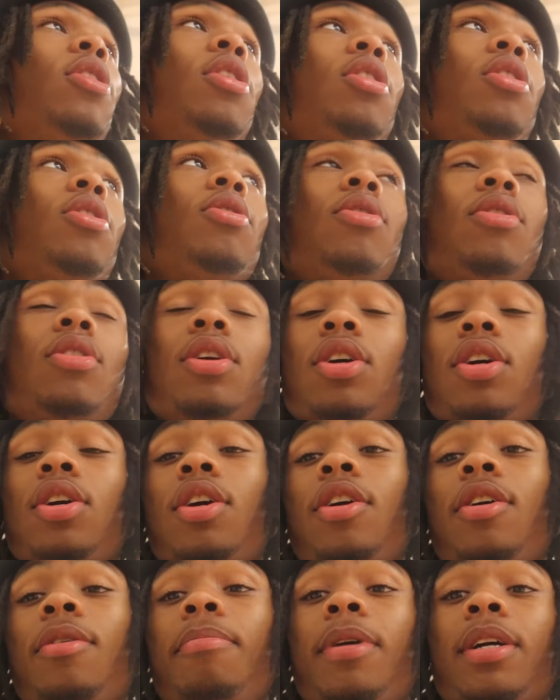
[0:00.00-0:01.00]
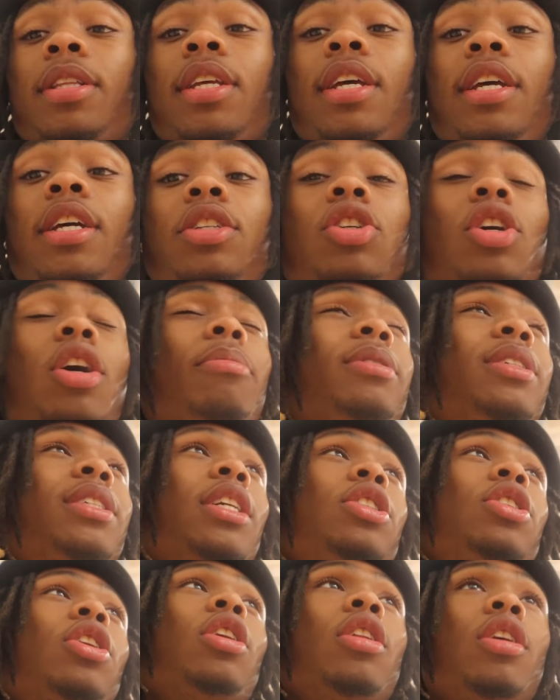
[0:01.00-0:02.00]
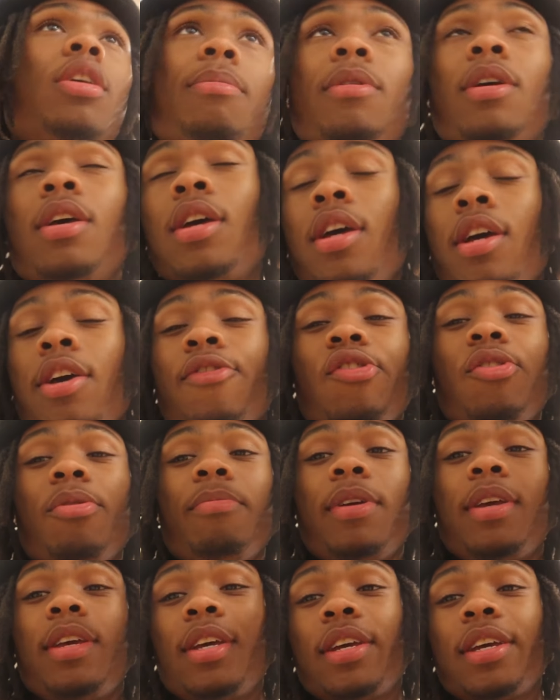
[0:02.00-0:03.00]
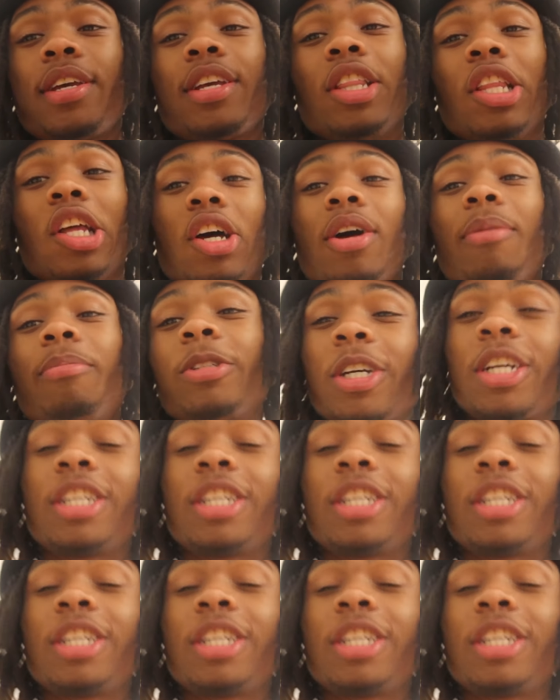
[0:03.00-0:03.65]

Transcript: no, no. Uh, I'm about to hit y'all. I'm going to set y'all up. I mean, look, I'm gonna